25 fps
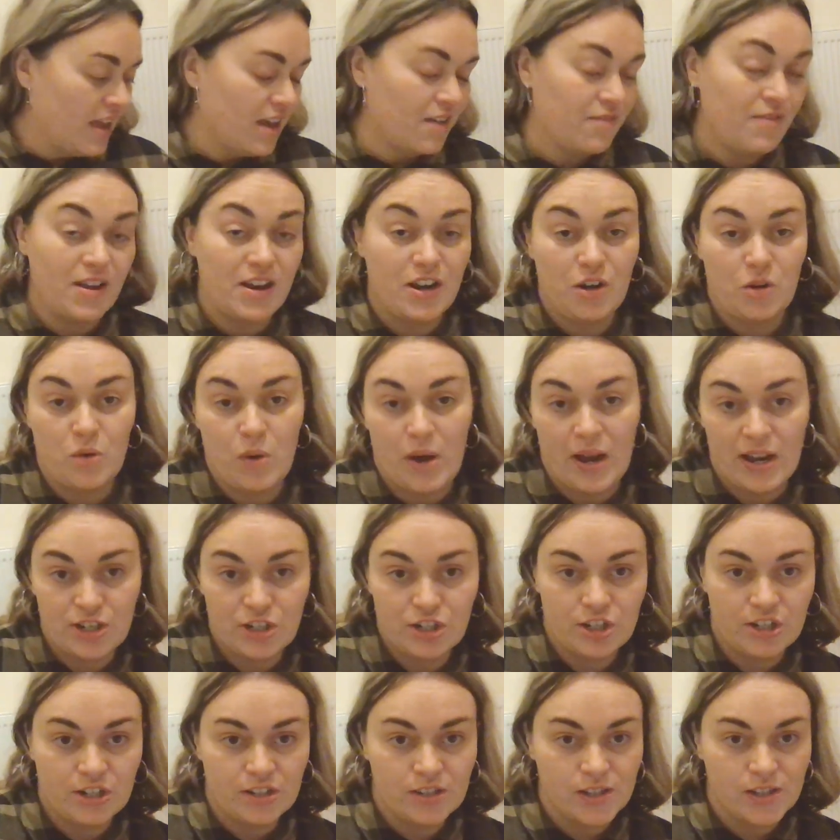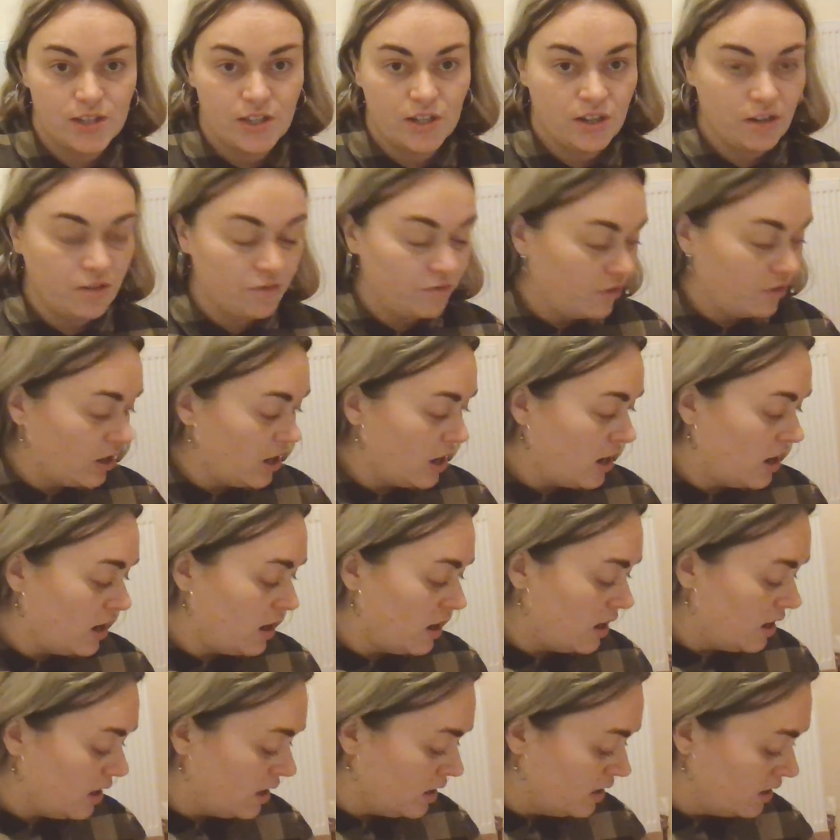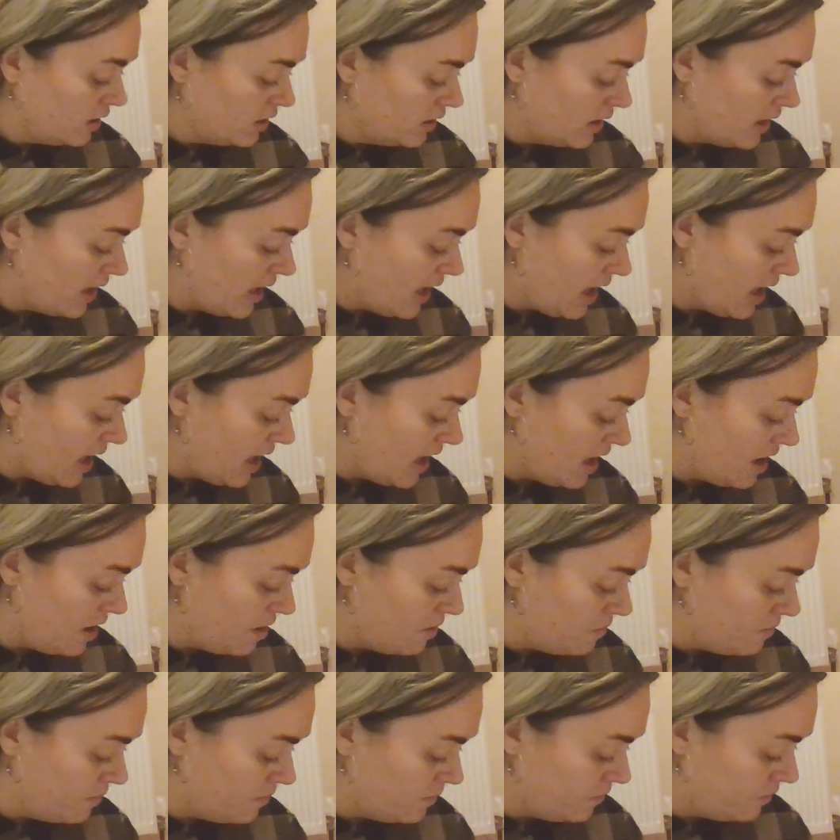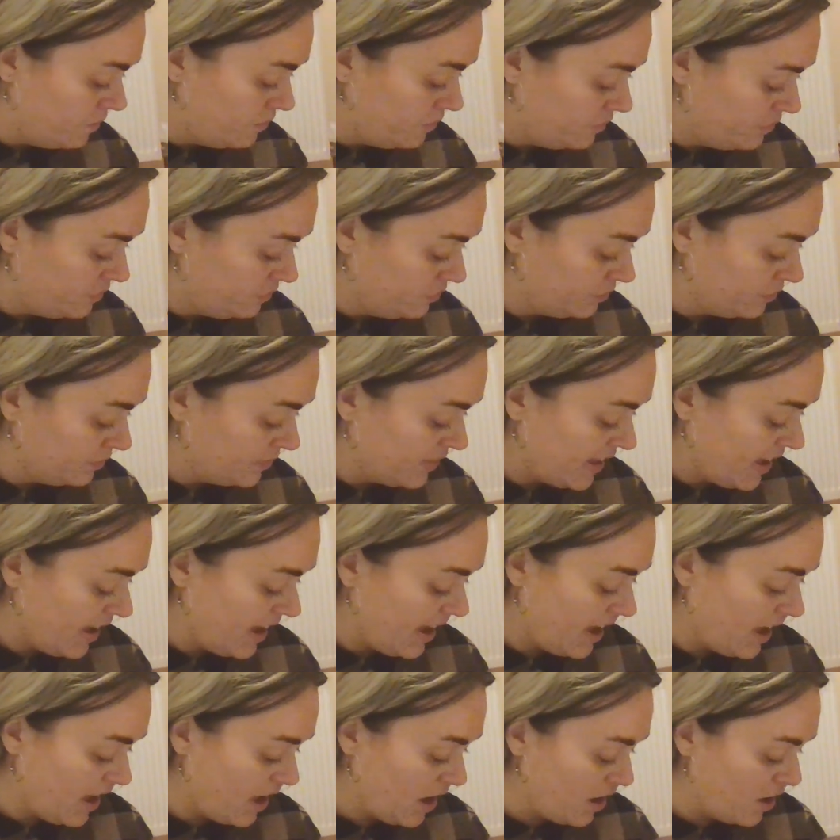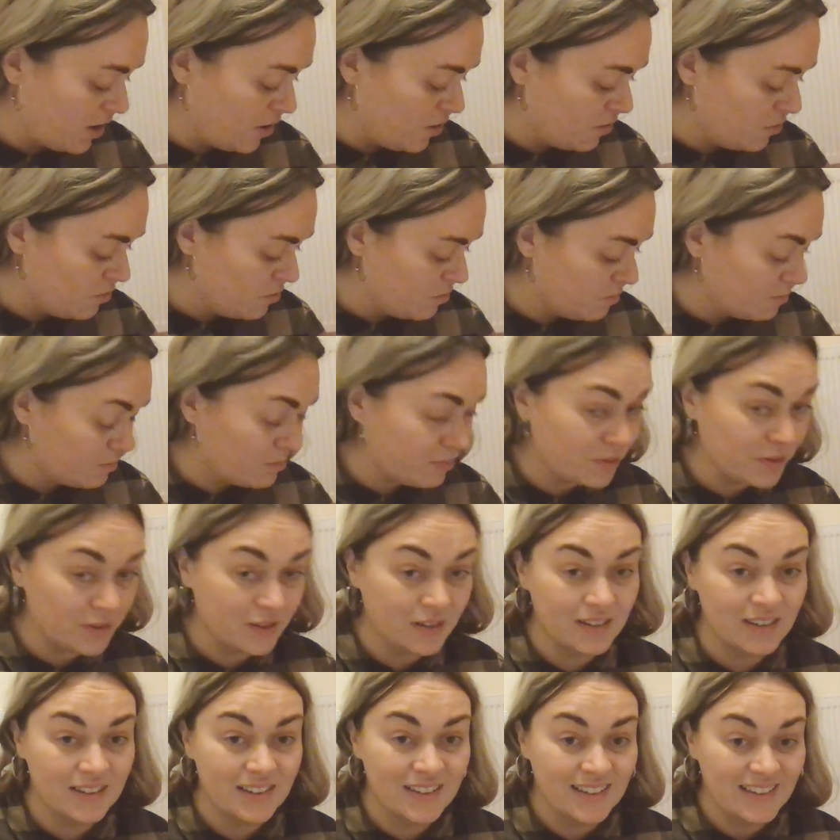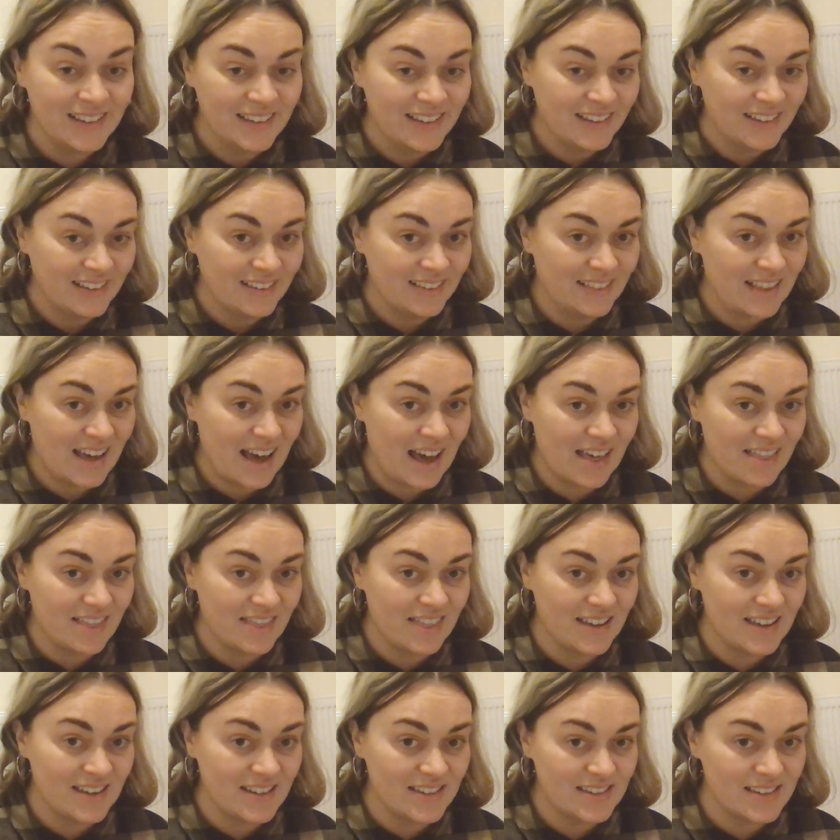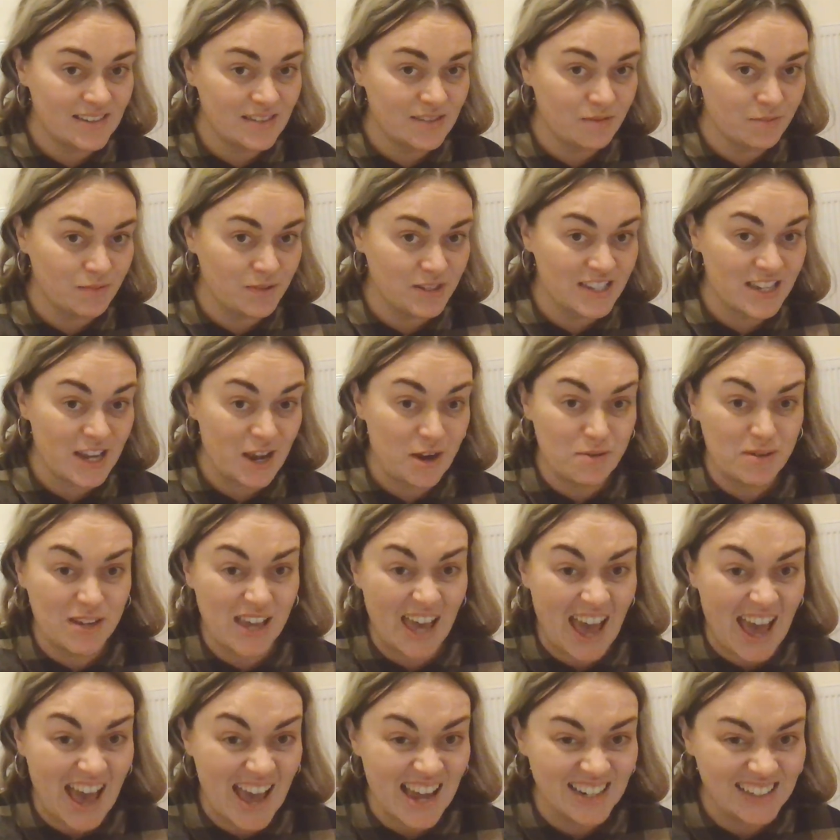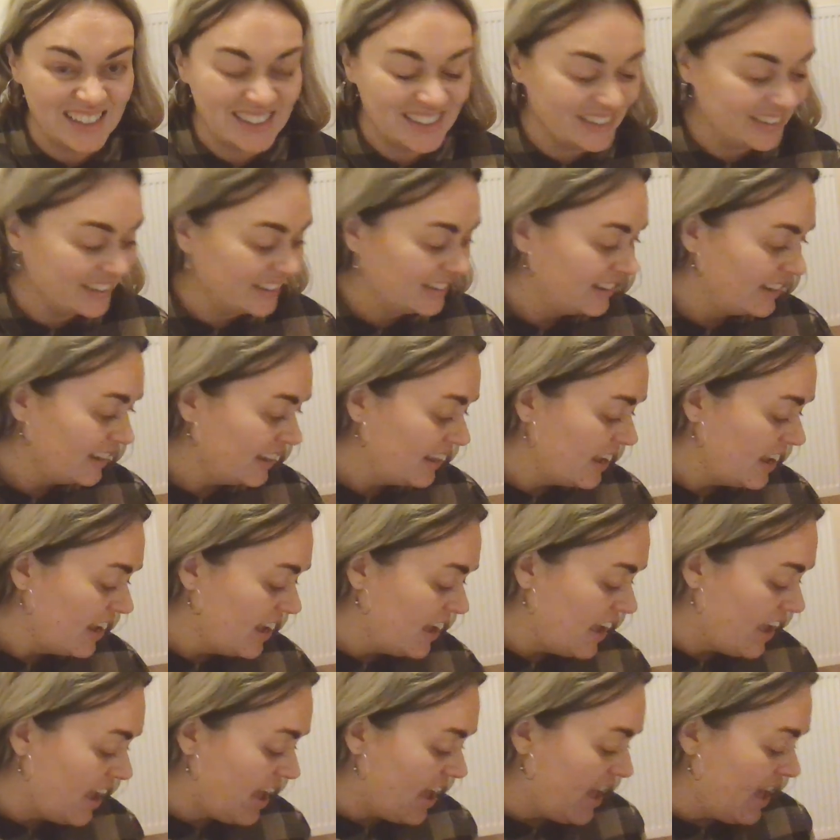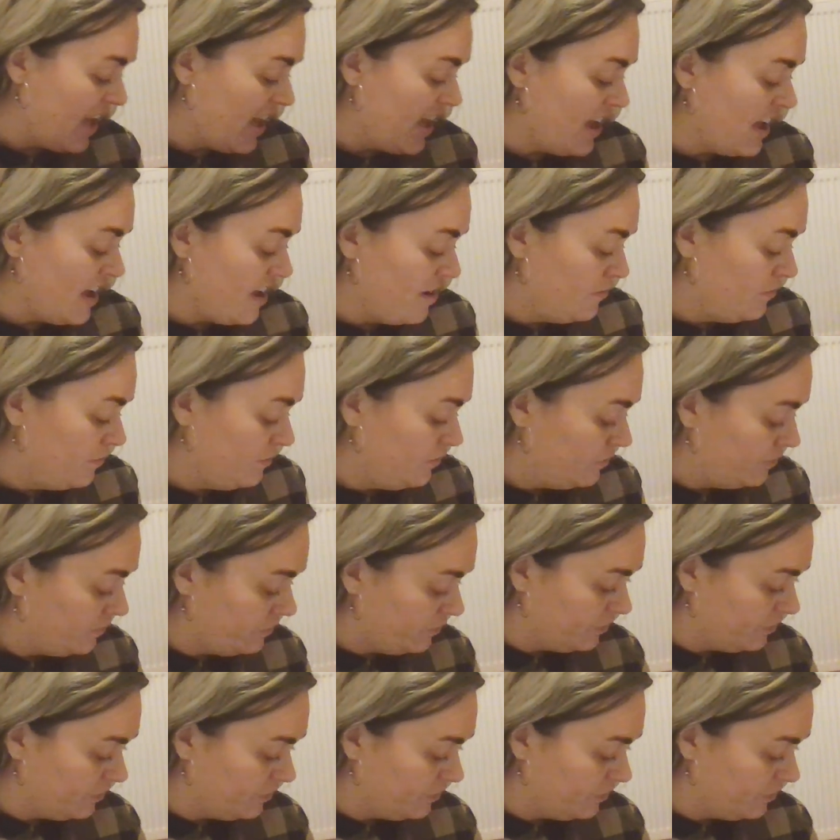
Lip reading: of any questions that you've got. I hope that this was okay. And